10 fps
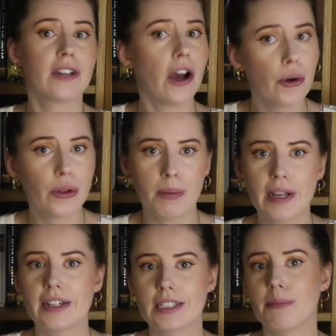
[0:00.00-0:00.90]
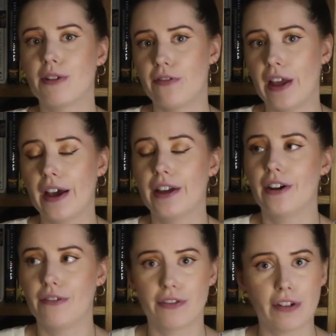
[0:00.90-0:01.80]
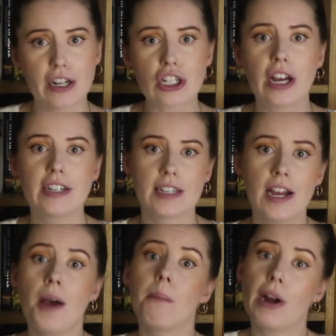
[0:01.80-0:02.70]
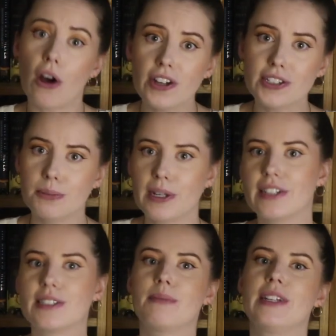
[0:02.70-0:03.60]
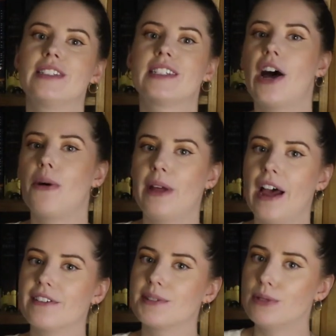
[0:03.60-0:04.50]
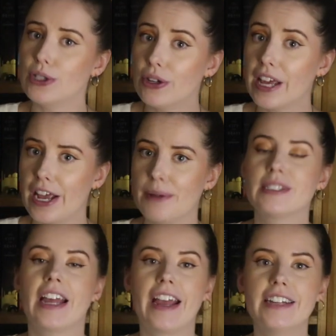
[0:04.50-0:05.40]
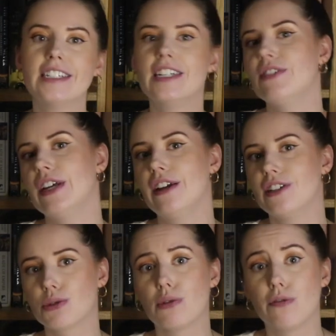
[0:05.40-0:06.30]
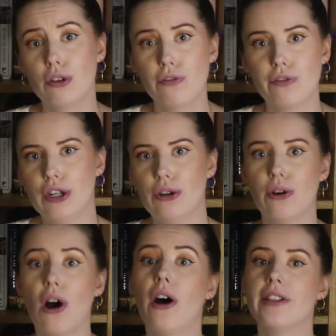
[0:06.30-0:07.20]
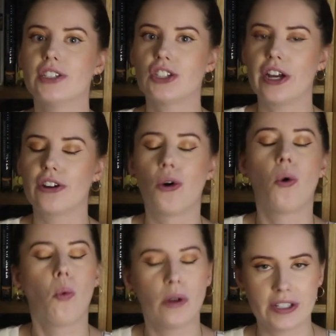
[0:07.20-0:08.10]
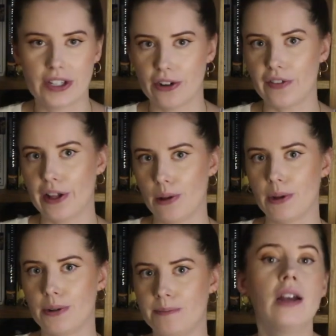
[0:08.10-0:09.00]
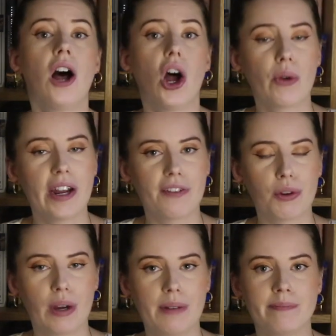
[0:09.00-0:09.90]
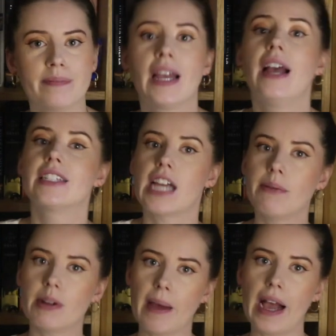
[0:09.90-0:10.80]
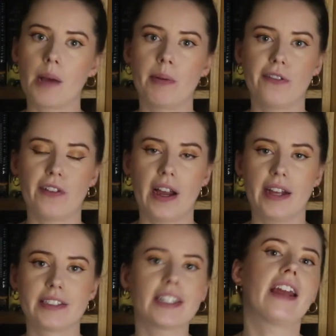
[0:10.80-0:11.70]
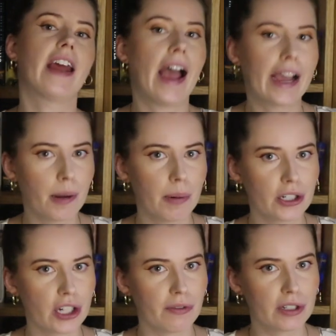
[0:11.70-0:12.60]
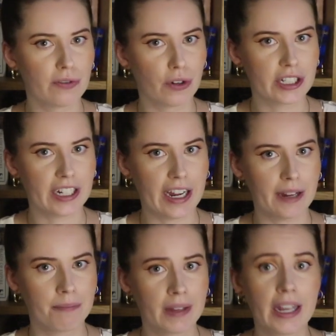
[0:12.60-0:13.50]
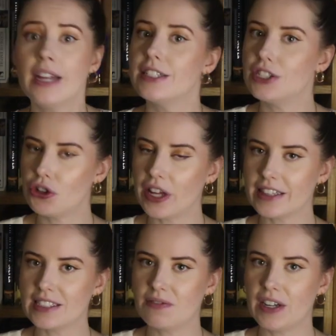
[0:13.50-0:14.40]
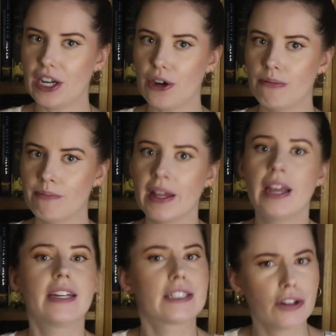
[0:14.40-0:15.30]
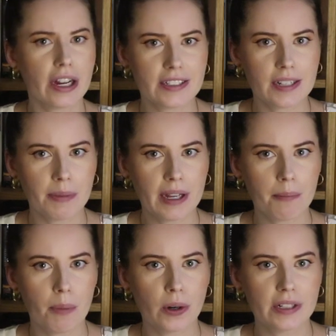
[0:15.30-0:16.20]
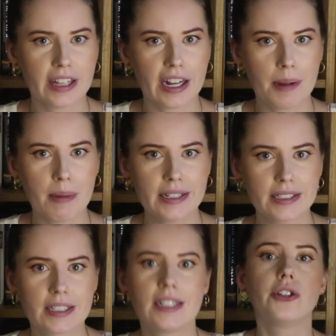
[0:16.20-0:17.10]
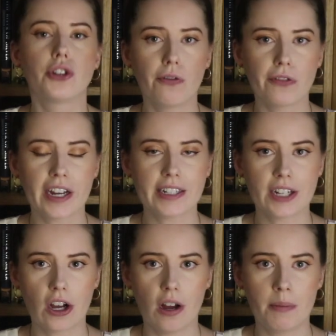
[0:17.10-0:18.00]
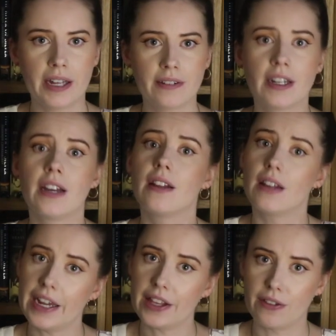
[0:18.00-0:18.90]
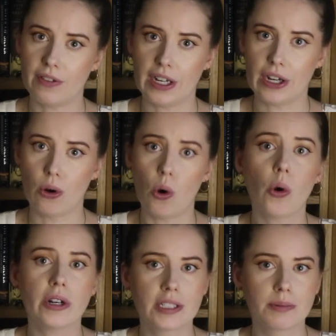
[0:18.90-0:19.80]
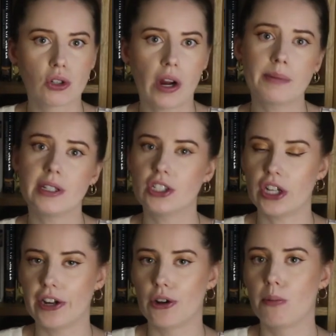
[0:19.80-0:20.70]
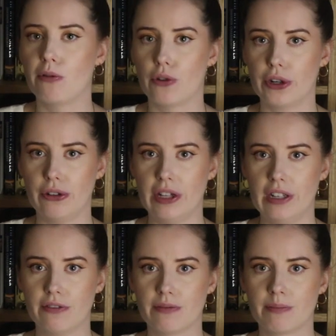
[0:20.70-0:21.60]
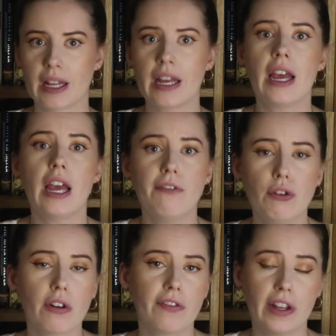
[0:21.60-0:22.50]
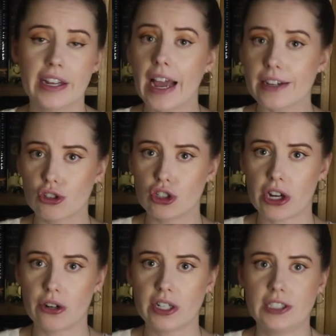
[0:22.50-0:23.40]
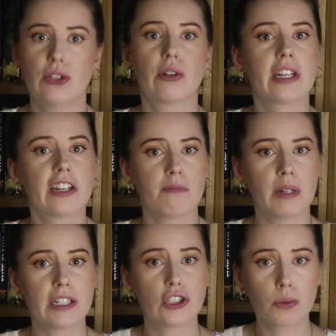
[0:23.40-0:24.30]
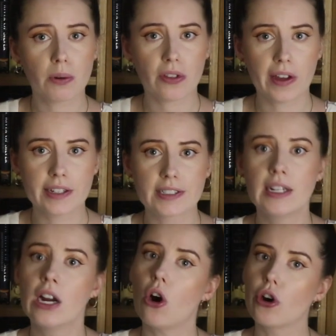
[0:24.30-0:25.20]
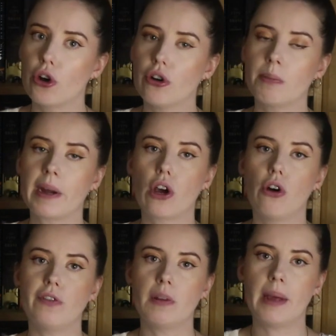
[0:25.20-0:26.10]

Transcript: not only because I'm a fan of the franchise, but also because it means I'll have some new games and TV to review for you on this channel once they're available. All right, everyone, time to pack up our finds and hang up our shovels for today. Did you like this video? Is there something important that I missed? Don't forget to comment, like the video, or subscribe to the channel before you leave. If you are feeling extra generous, you can give me a super thanks or go to my Ko-fi